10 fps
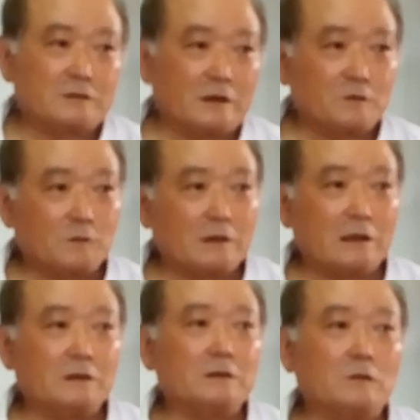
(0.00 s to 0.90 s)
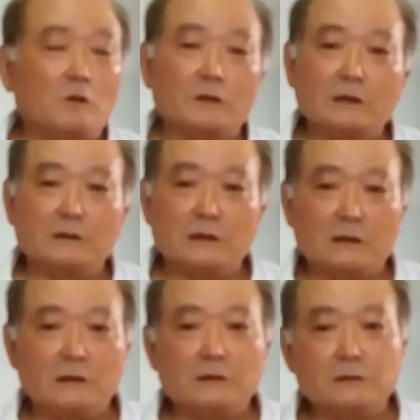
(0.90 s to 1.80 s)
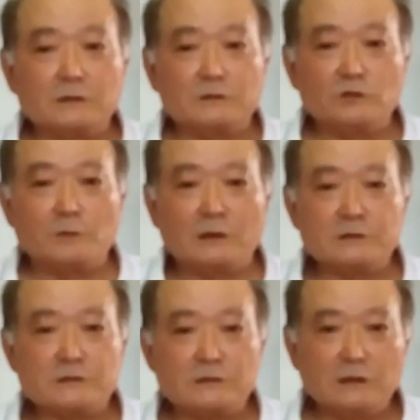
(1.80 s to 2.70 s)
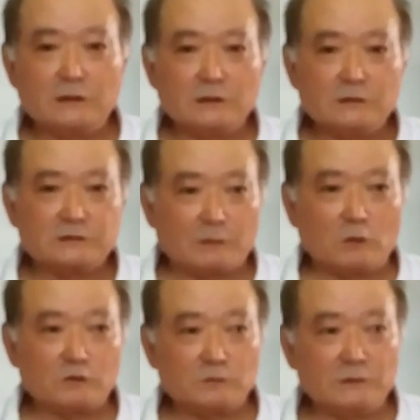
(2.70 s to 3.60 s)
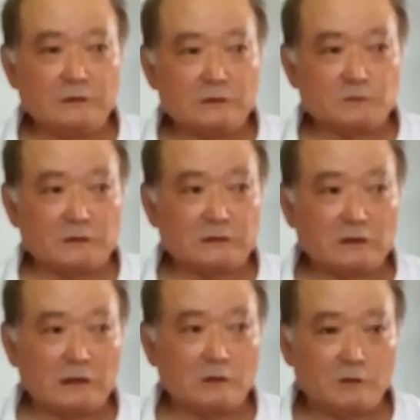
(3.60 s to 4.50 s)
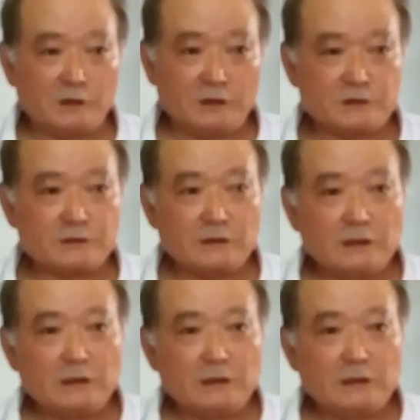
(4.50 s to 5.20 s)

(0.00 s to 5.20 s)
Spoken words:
Thank you for that. All the Cubans support me, especially Ernest.